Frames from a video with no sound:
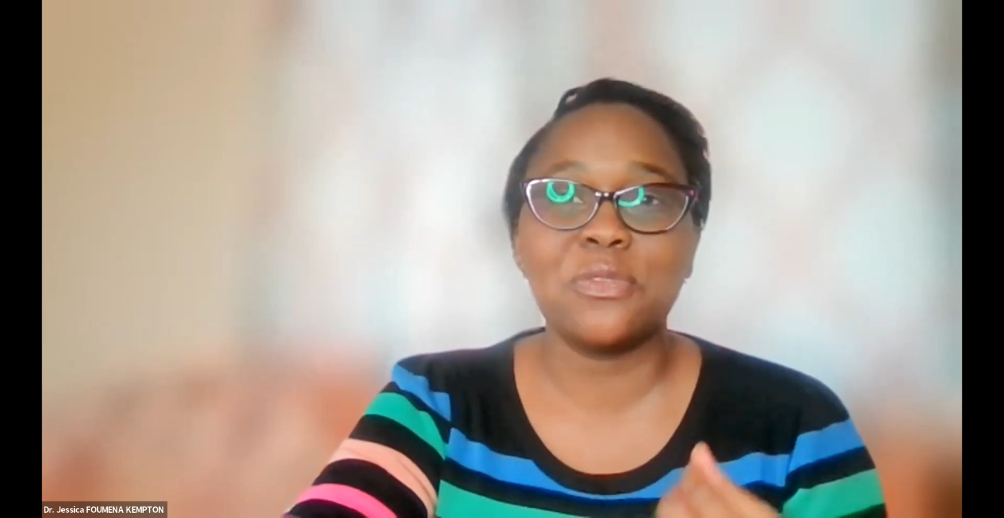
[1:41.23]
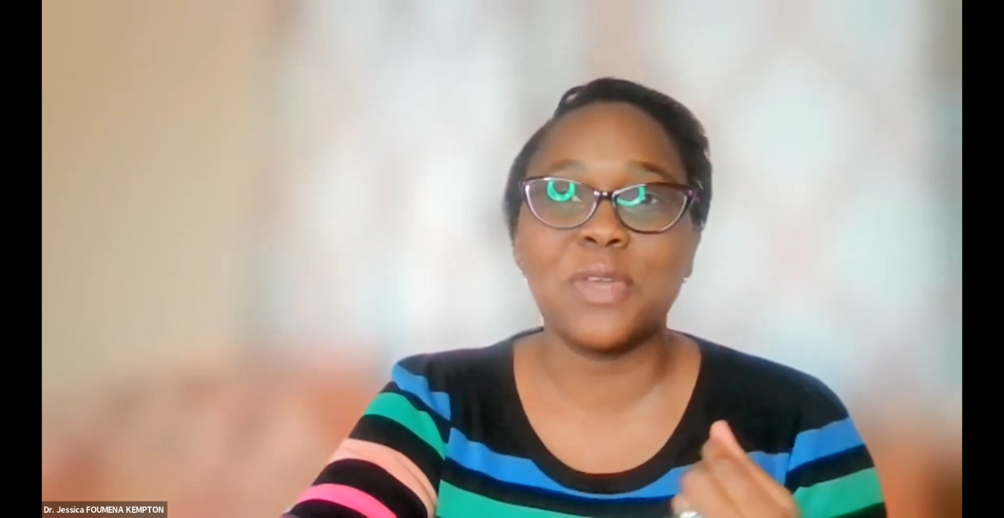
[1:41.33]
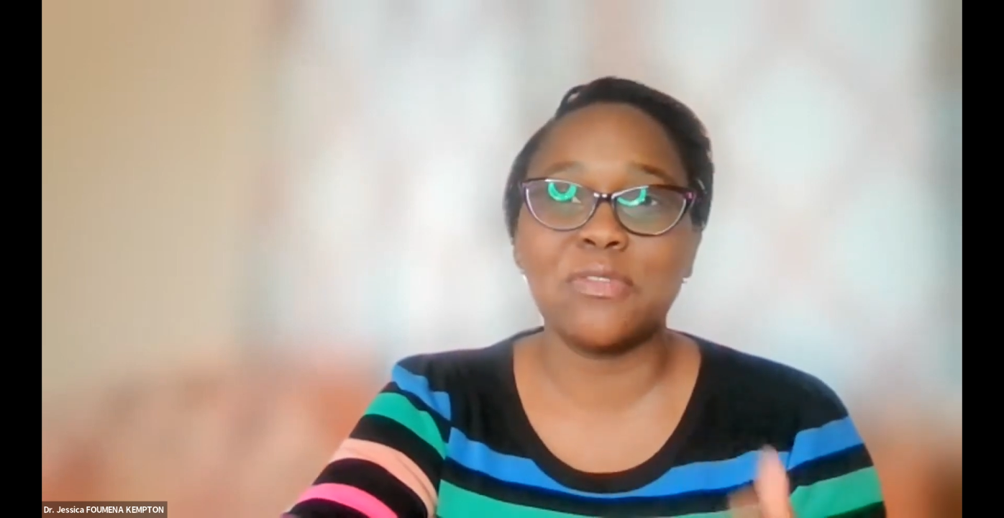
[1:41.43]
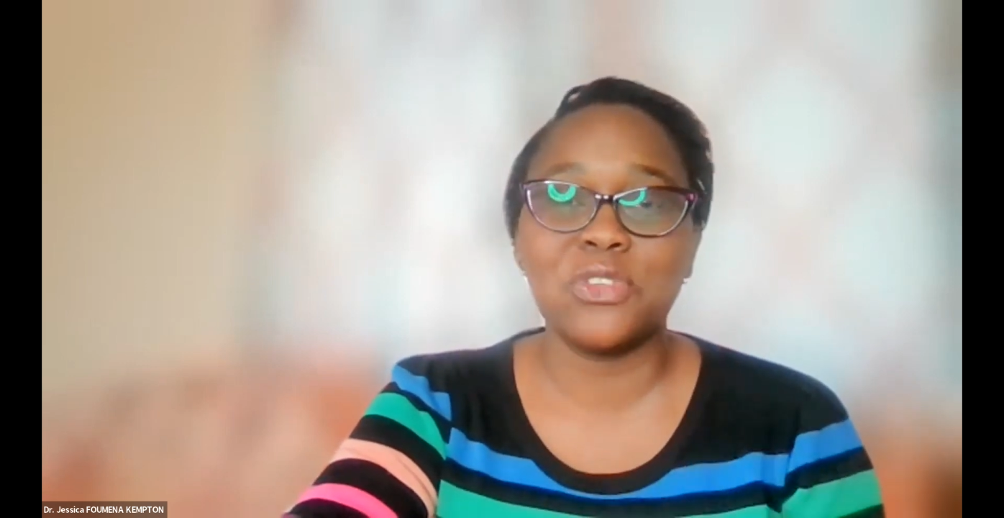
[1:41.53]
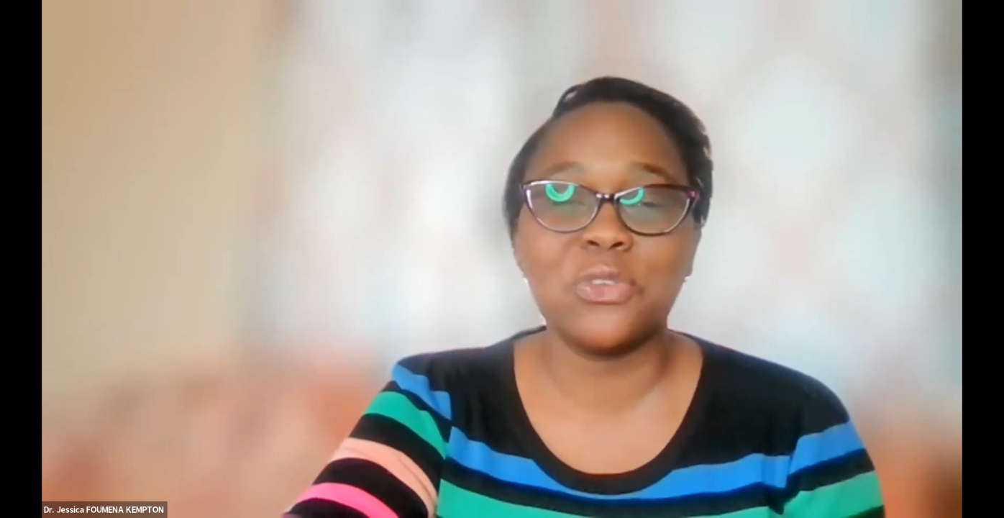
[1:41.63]
to
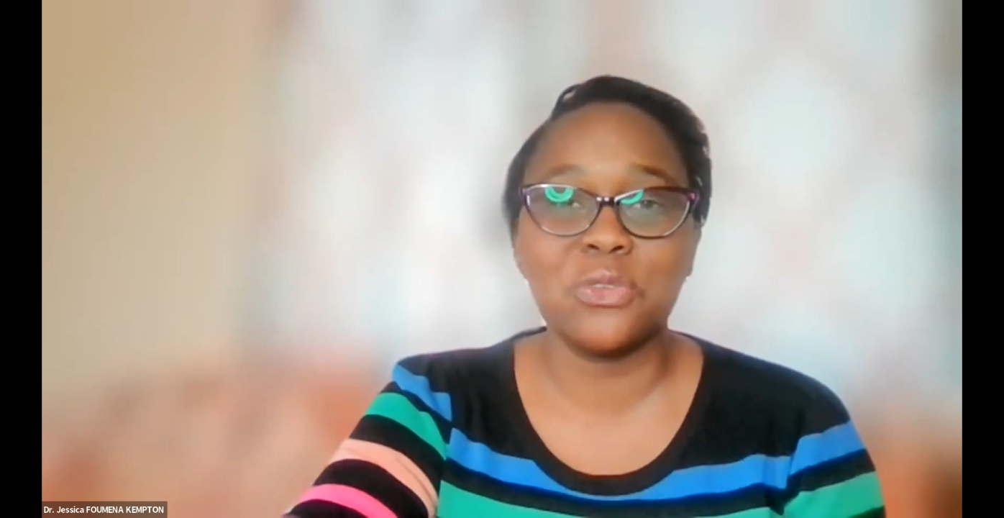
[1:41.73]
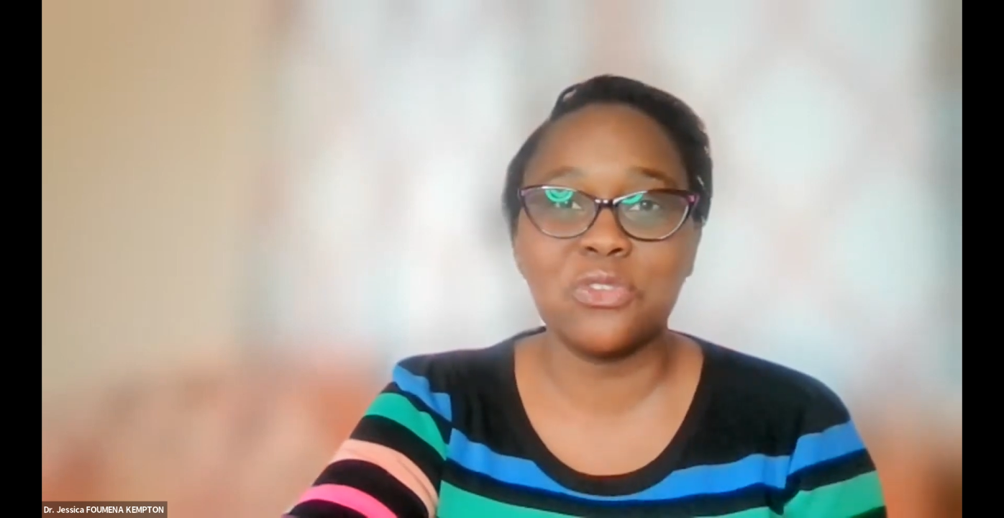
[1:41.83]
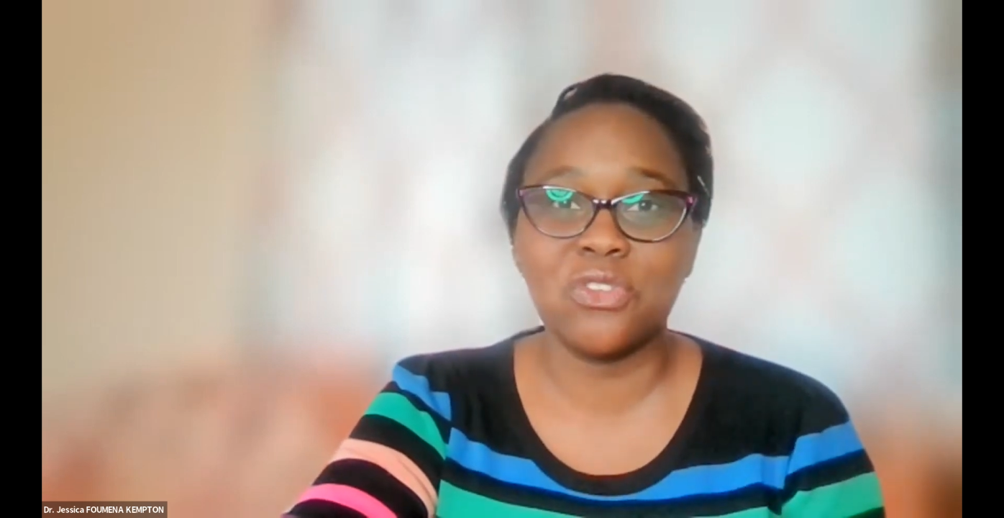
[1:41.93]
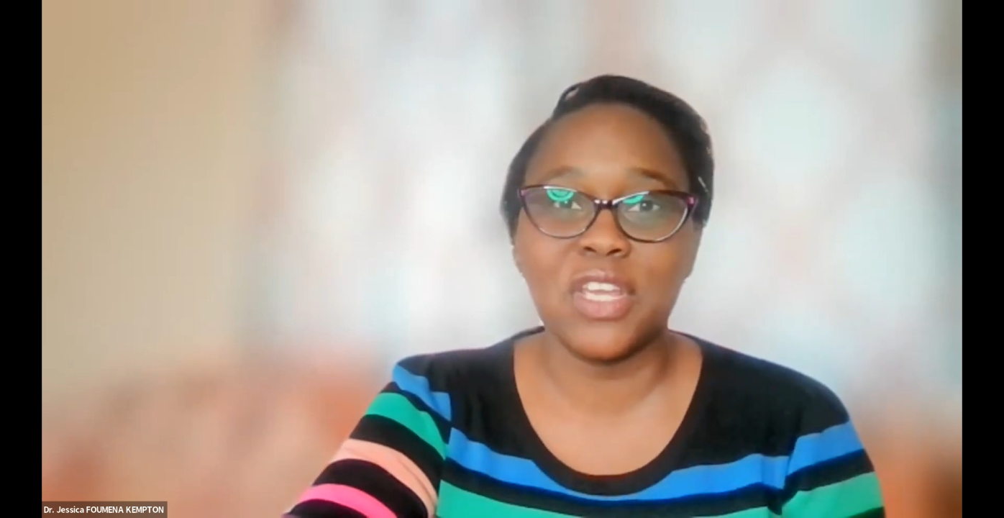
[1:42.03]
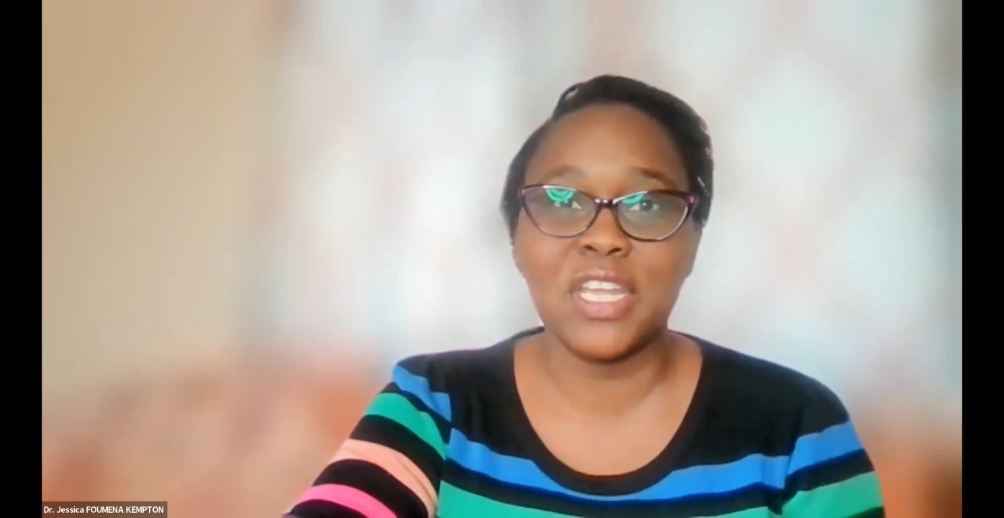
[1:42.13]
have
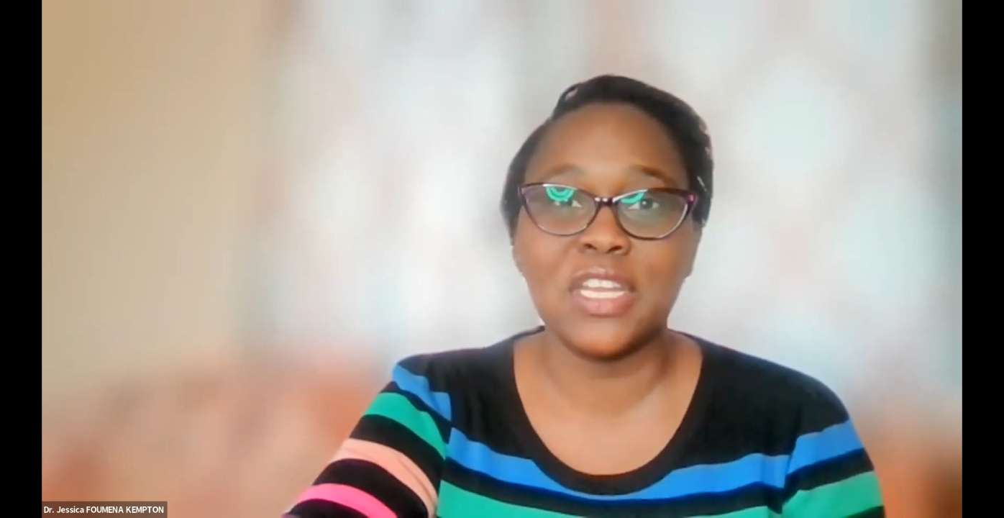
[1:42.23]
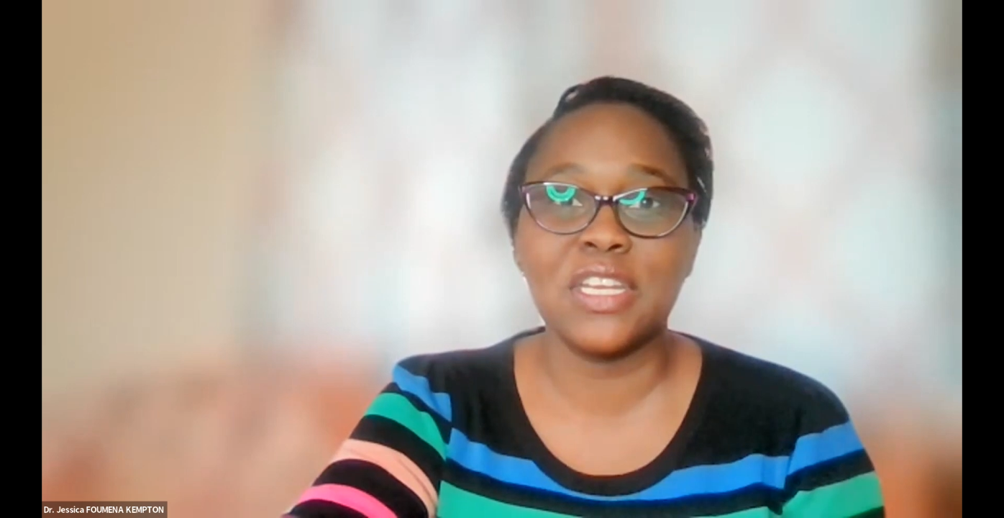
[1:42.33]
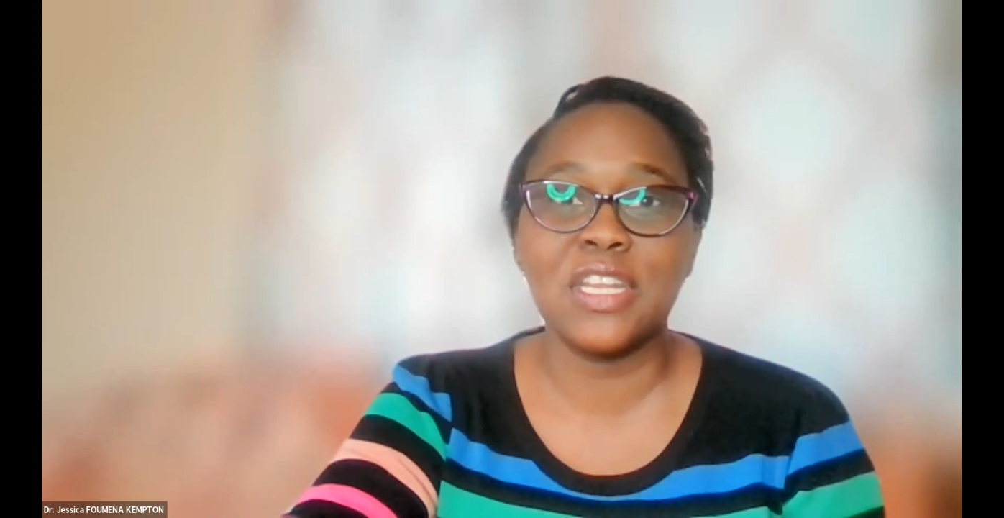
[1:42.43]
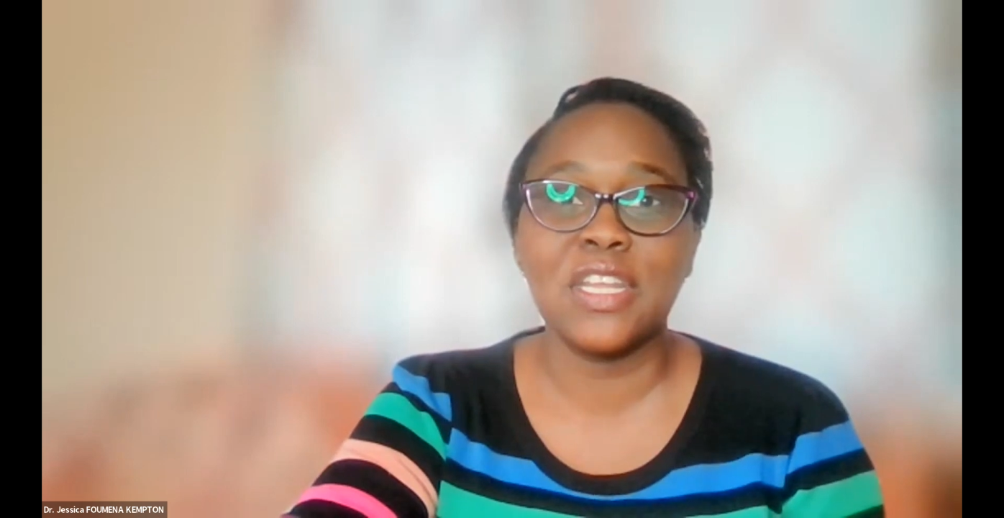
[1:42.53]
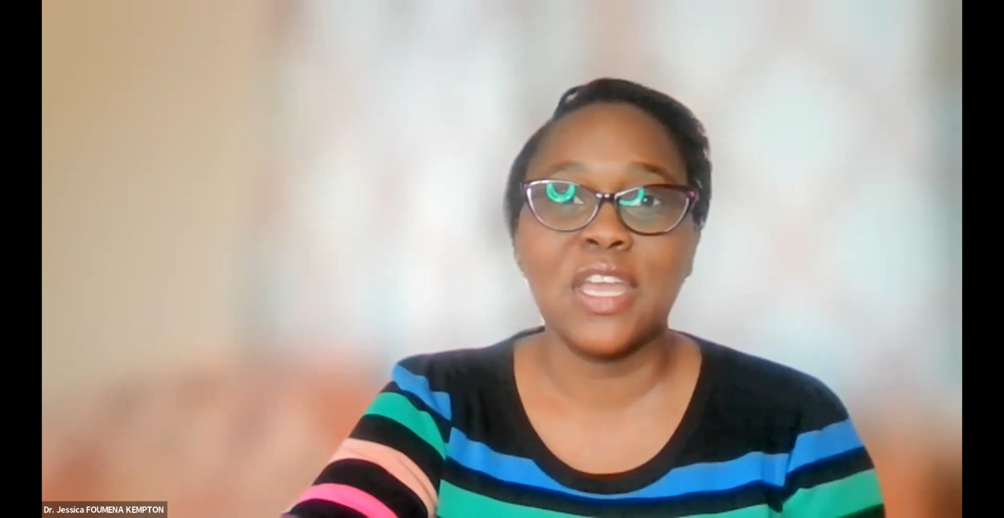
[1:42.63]
children,